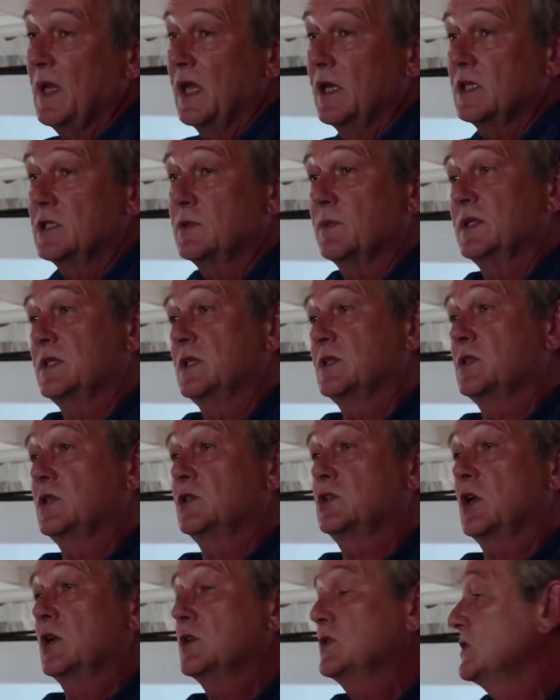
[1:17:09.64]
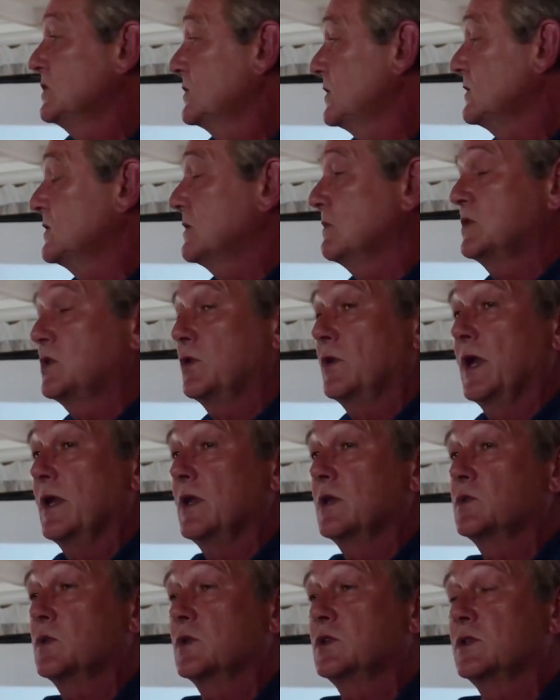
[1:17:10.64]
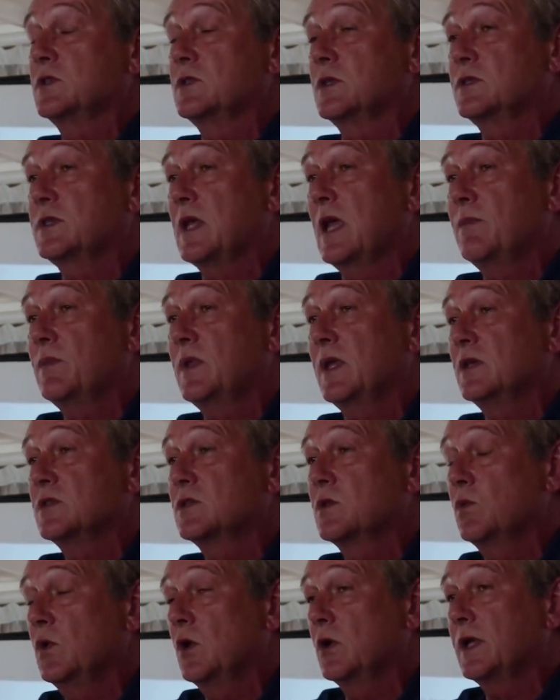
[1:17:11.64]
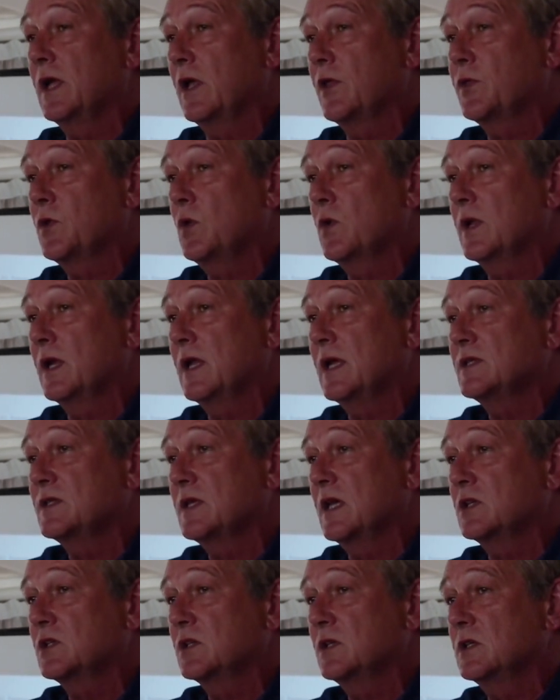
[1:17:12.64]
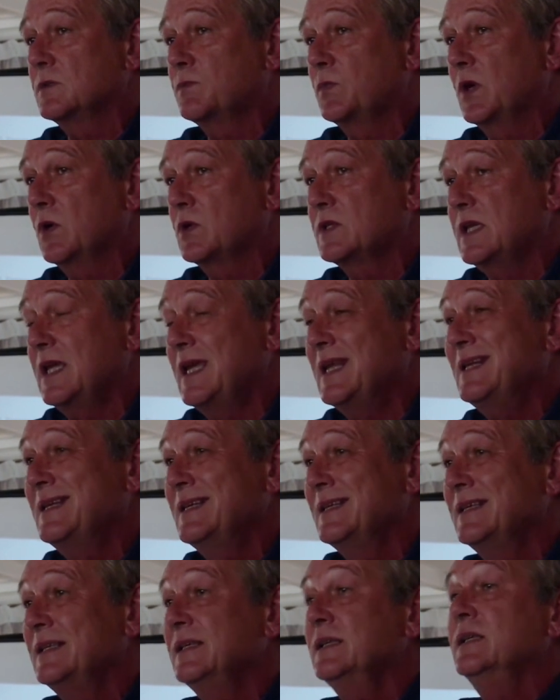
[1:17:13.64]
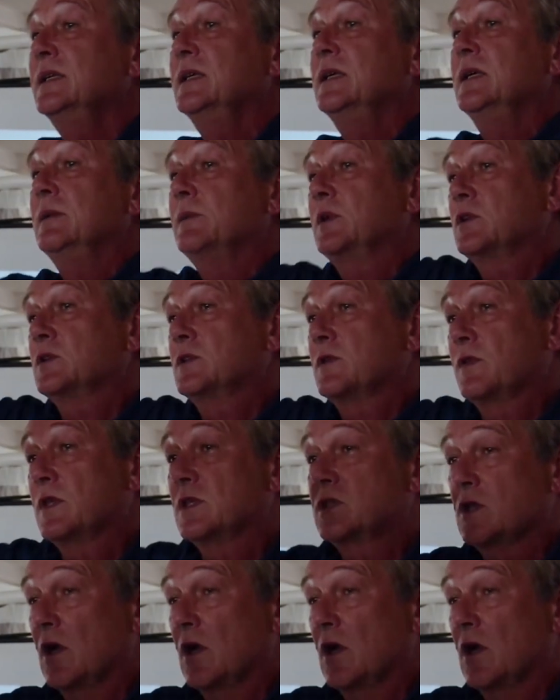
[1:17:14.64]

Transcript: management is the chosen system to run it, which is the same thing as the World Health Organization has brought in because of this